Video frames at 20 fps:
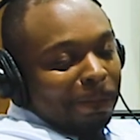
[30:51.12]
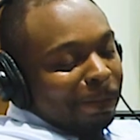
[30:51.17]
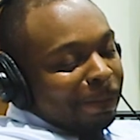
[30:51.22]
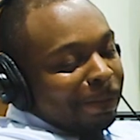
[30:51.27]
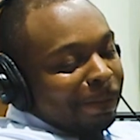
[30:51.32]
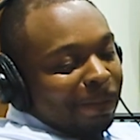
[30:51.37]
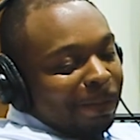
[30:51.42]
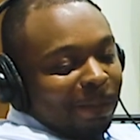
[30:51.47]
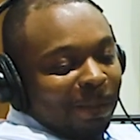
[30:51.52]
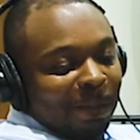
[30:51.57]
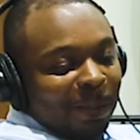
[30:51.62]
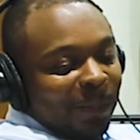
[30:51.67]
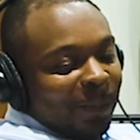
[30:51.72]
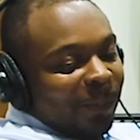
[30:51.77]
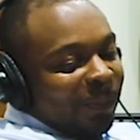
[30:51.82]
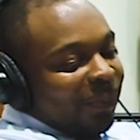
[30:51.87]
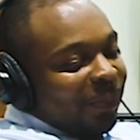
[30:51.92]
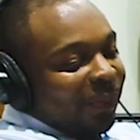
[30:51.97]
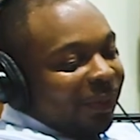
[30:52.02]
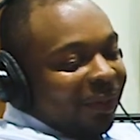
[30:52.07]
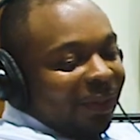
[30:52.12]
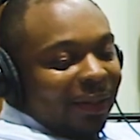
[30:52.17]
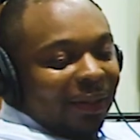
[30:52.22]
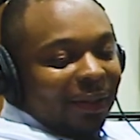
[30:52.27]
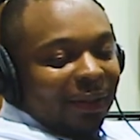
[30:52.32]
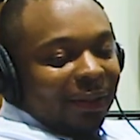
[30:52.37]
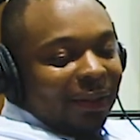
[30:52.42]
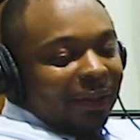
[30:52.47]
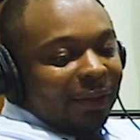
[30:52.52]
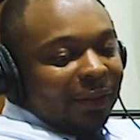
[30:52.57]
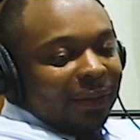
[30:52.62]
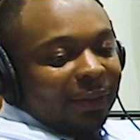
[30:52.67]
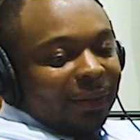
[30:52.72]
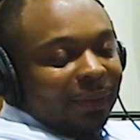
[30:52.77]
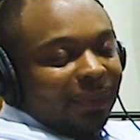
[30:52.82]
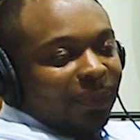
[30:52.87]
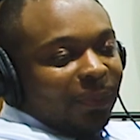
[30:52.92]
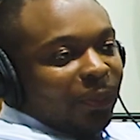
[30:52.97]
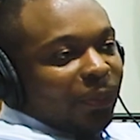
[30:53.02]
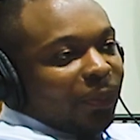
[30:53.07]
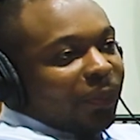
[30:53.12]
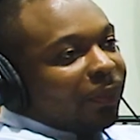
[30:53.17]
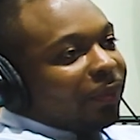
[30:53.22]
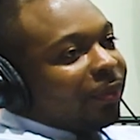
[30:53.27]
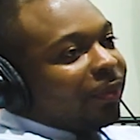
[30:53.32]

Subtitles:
all day. At my job.